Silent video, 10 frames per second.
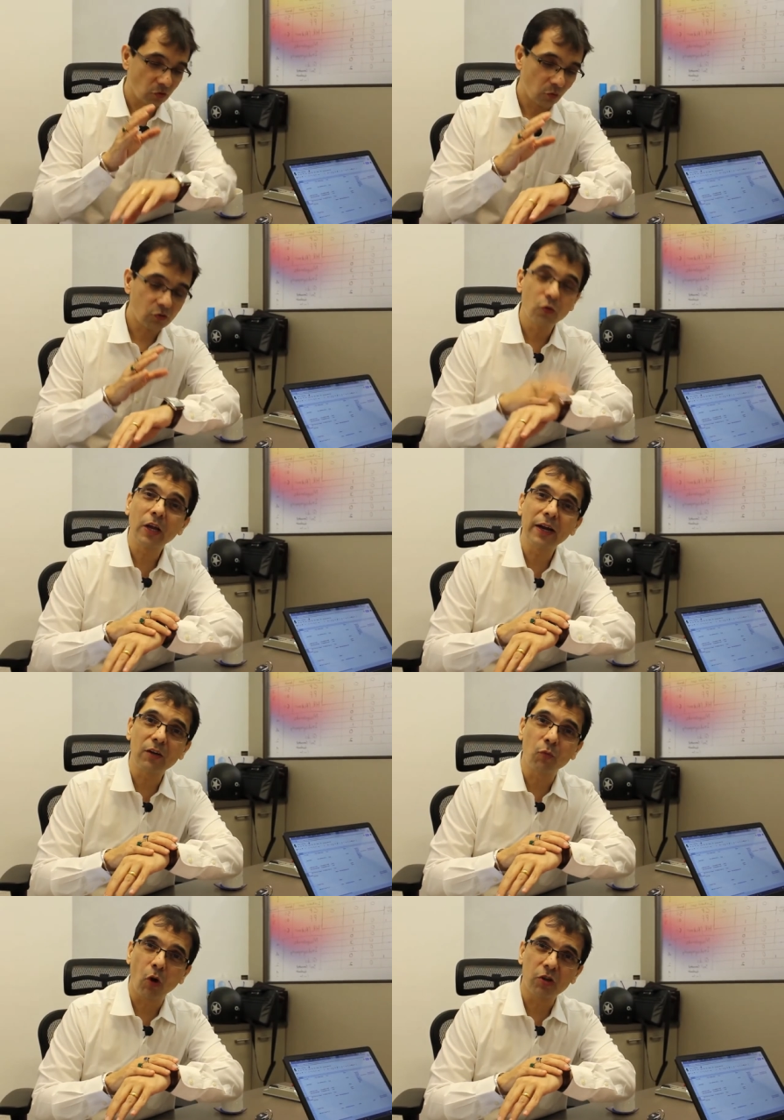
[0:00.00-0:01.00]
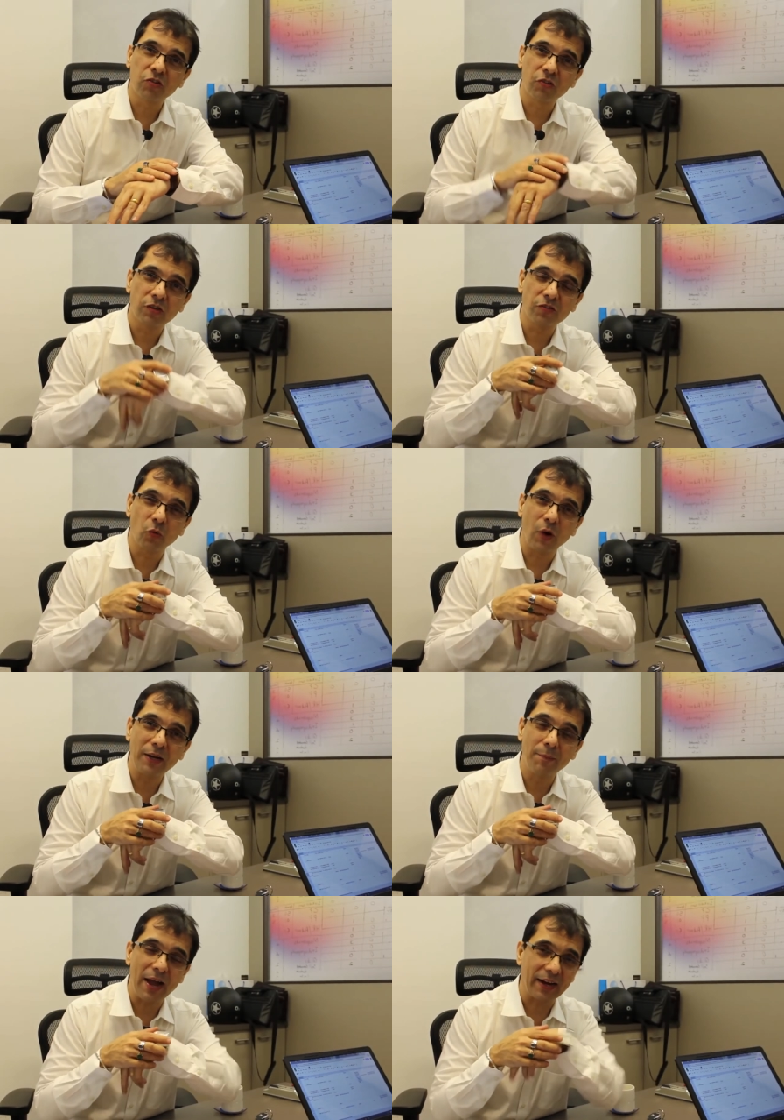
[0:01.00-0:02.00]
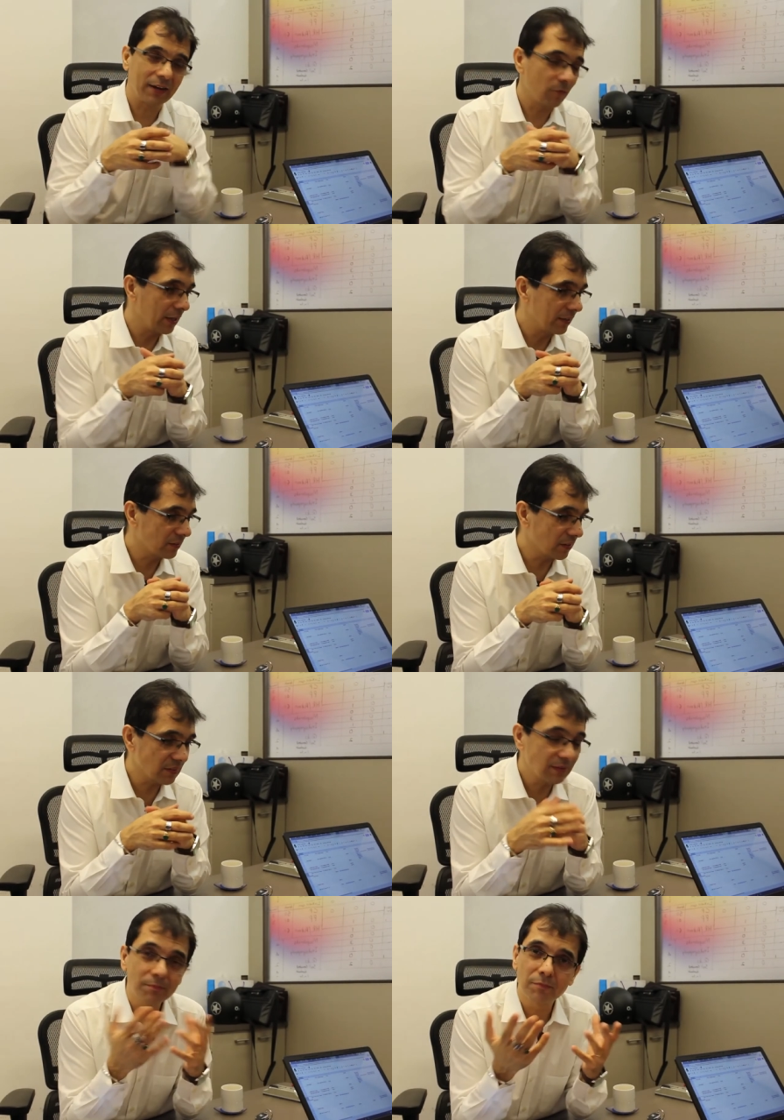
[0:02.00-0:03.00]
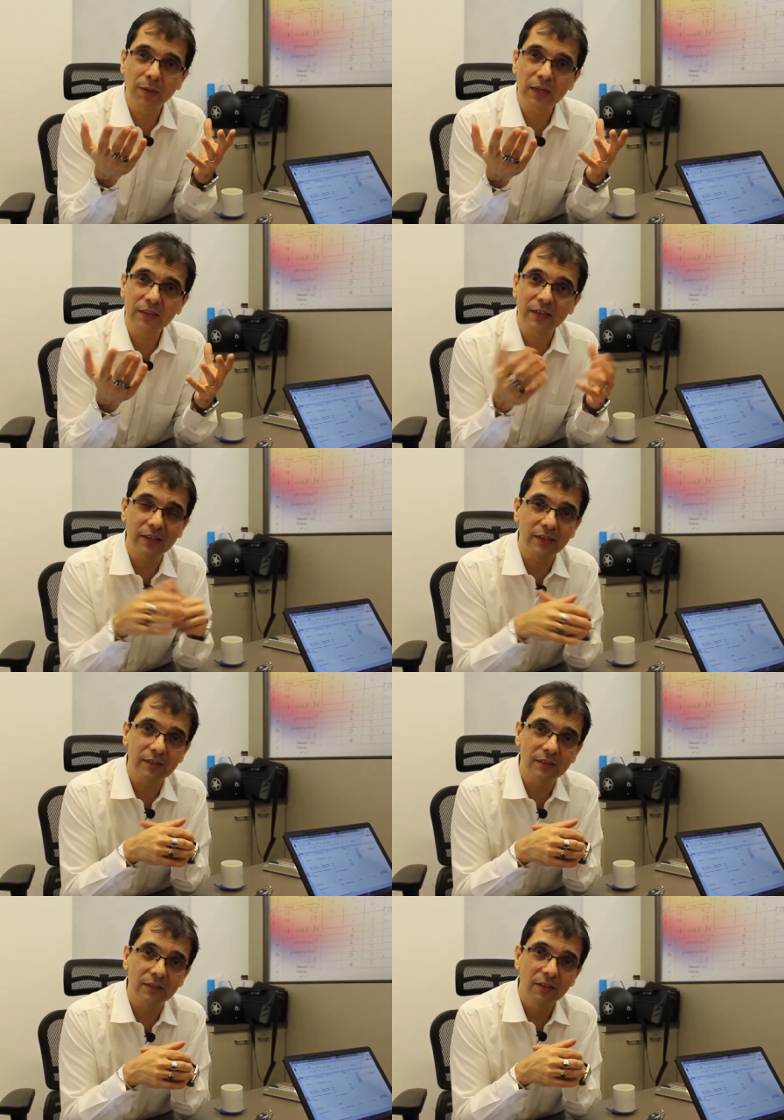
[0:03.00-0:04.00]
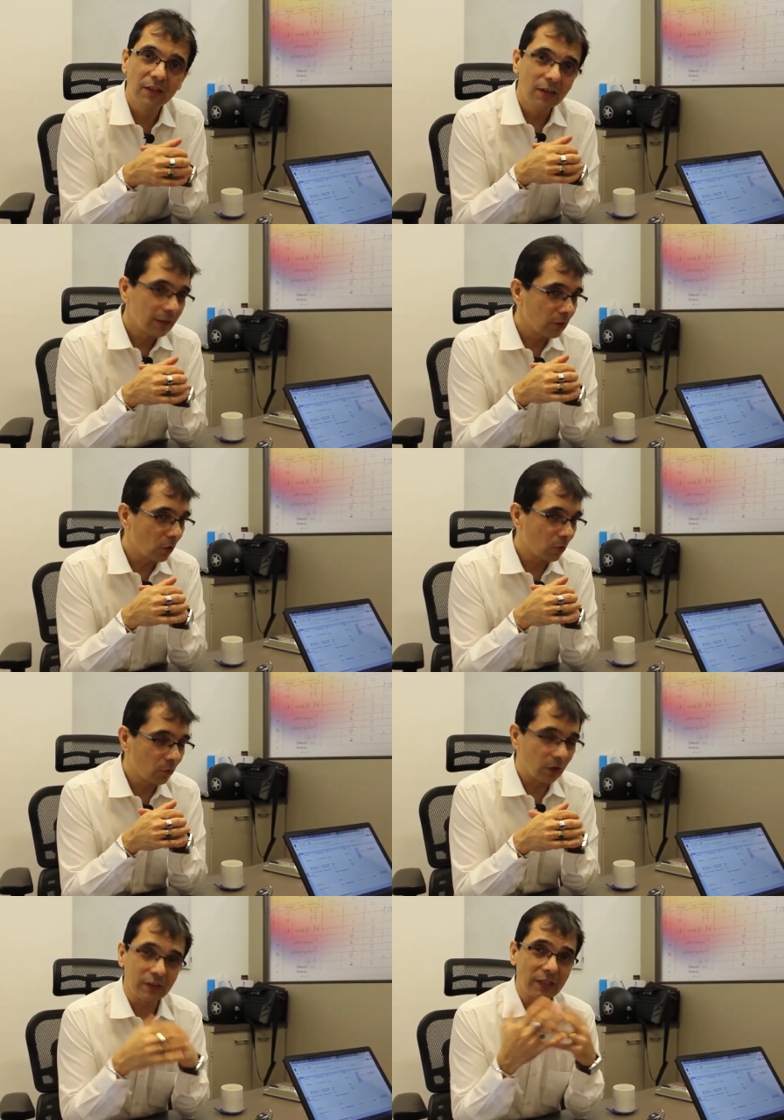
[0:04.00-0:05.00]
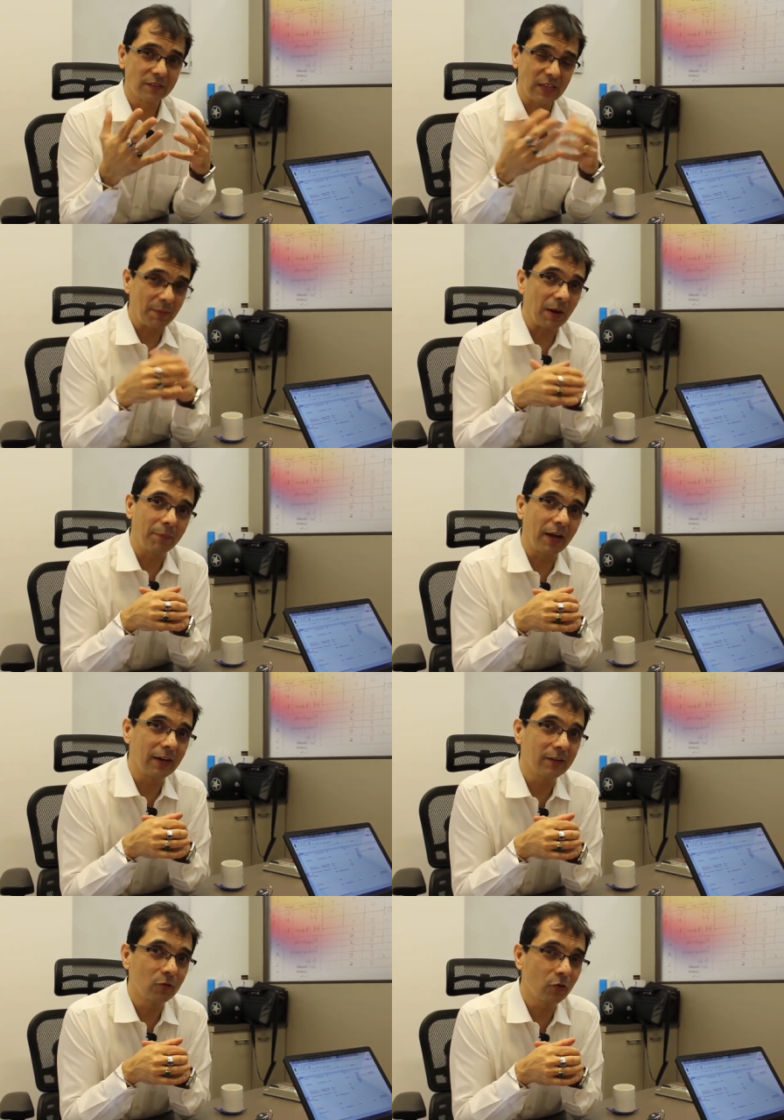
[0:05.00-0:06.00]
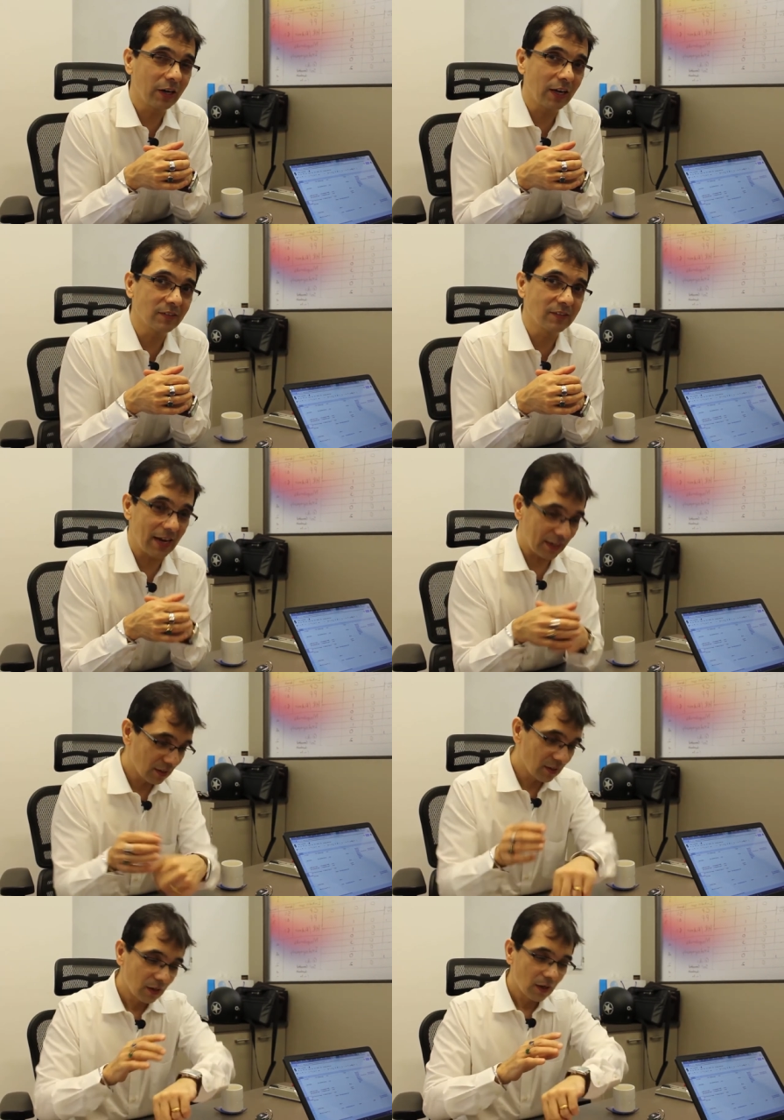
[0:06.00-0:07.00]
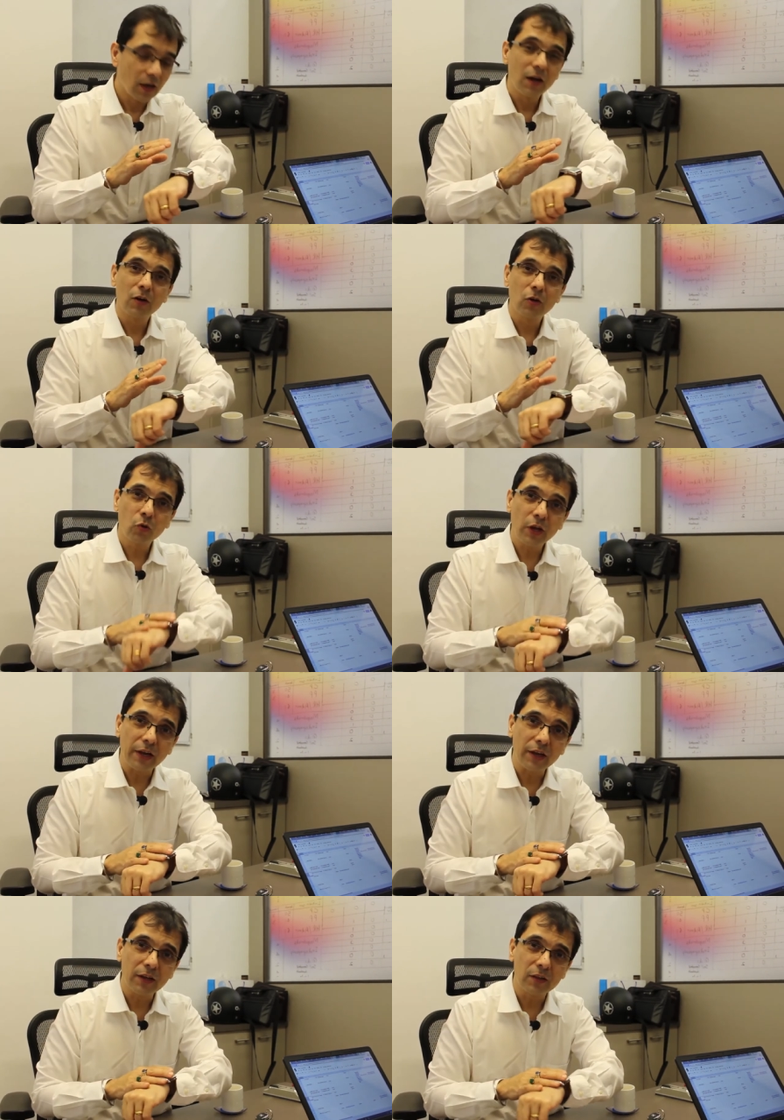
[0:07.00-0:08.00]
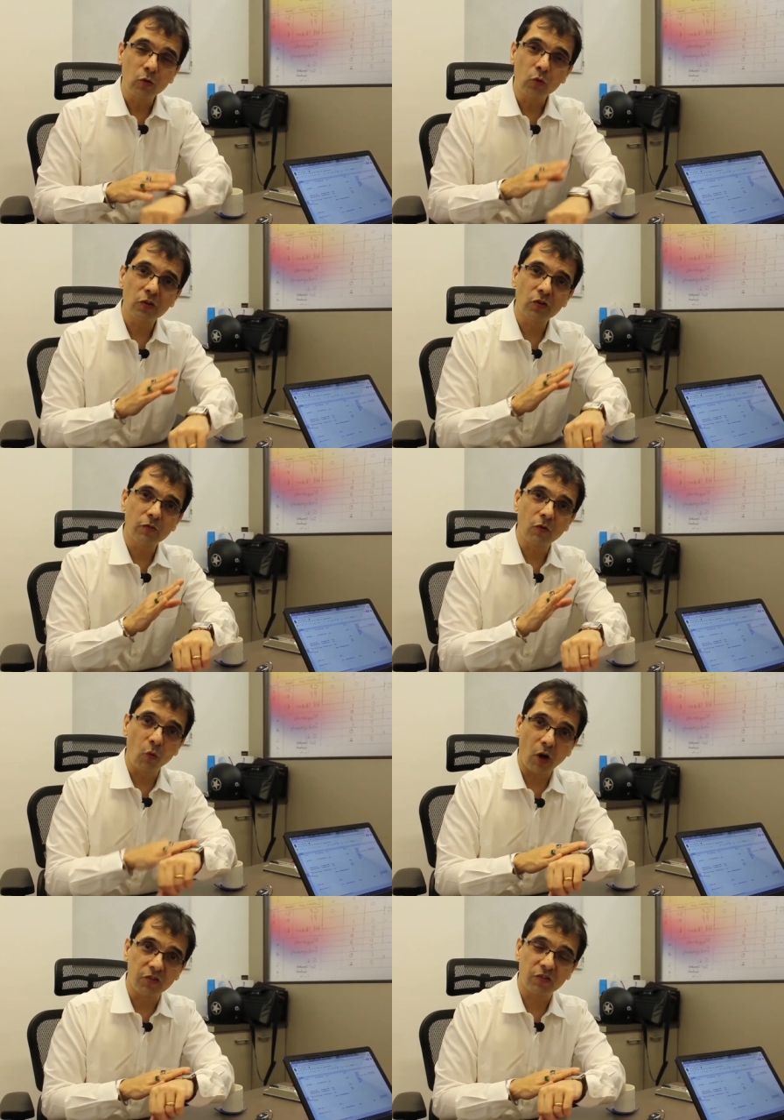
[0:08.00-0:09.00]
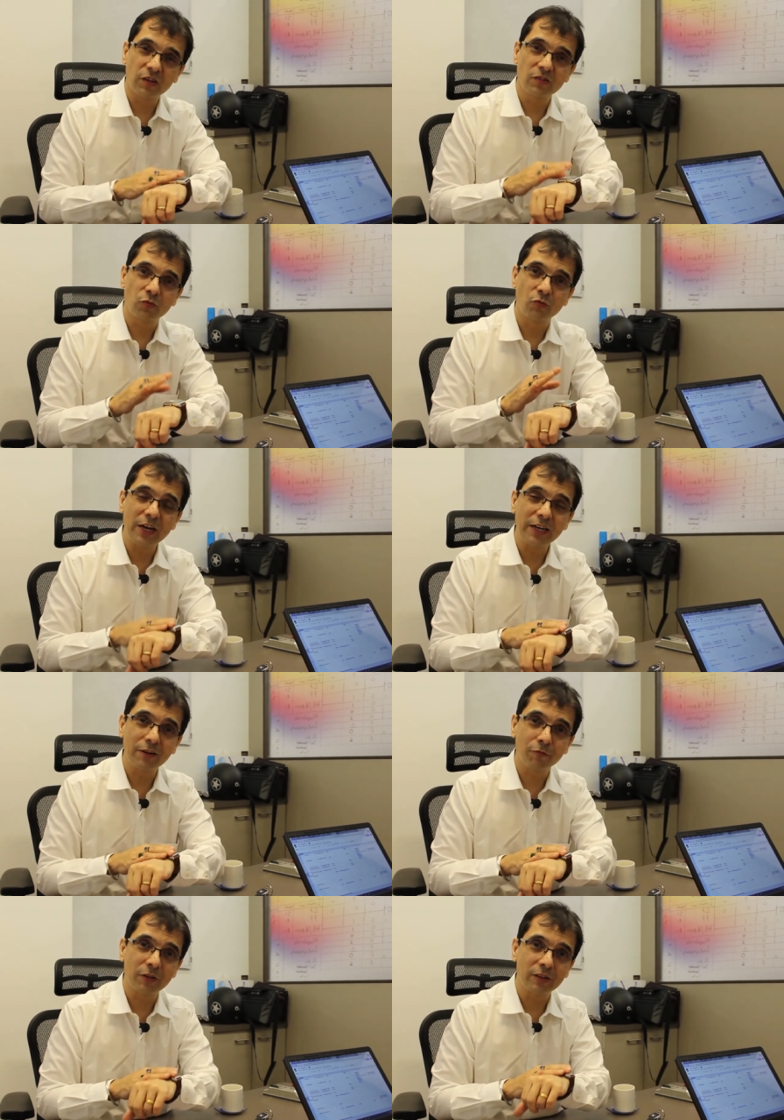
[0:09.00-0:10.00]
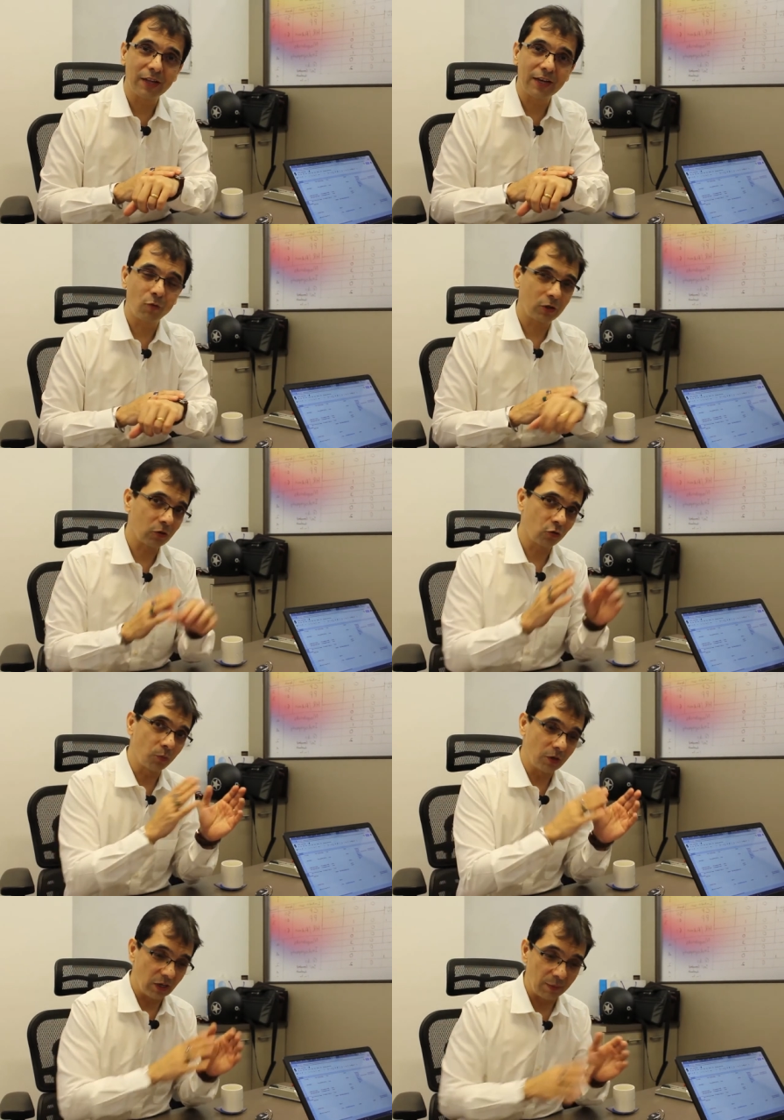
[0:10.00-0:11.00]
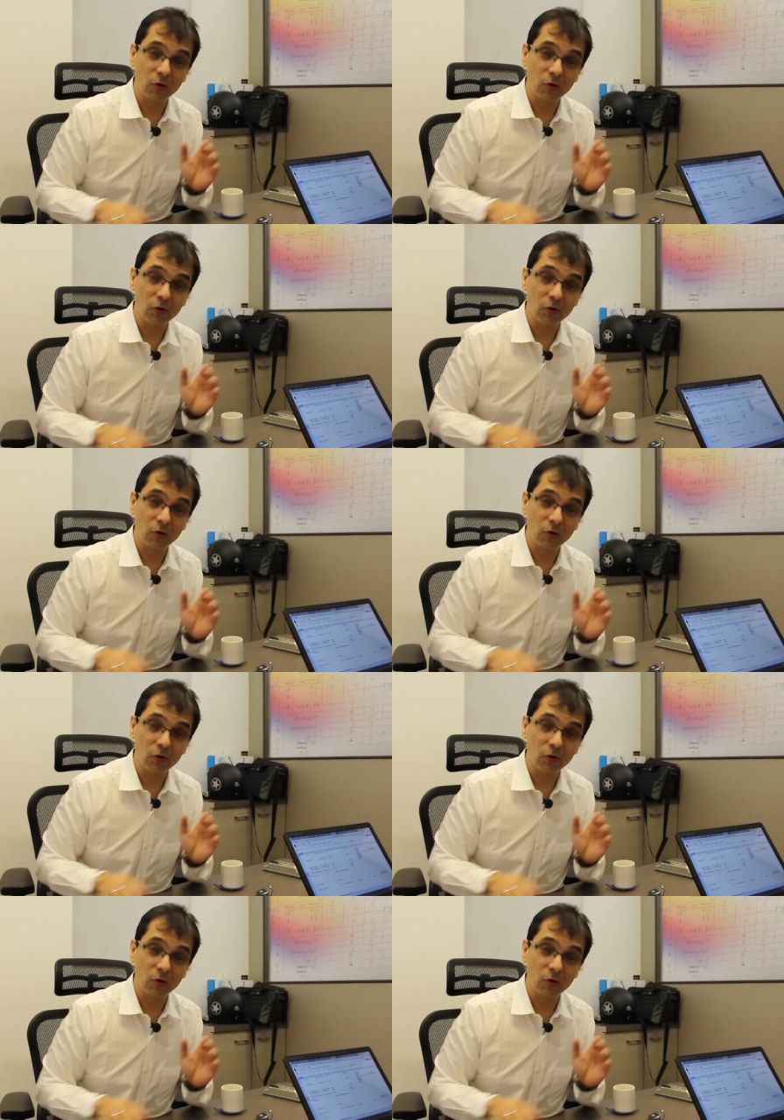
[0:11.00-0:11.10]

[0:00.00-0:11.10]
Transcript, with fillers: So I was looking at a watch just a while back, and while discussing baat karte karte, you know, uh, things came up, and you realize that today the usage of the watch is very different than what it used to be earlier.